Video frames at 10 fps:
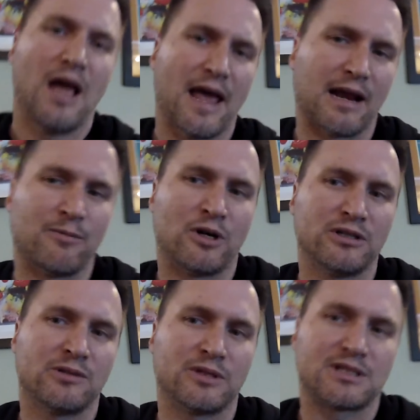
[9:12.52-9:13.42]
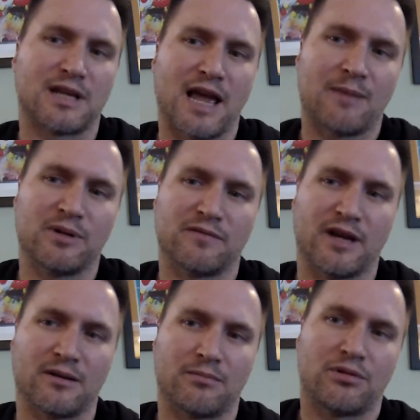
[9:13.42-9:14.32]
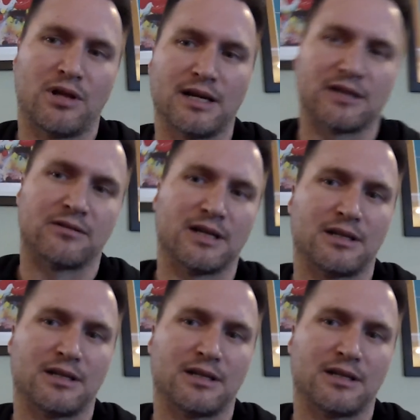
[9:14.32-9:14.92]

and I'm wondering what's going to happen if I unplug it right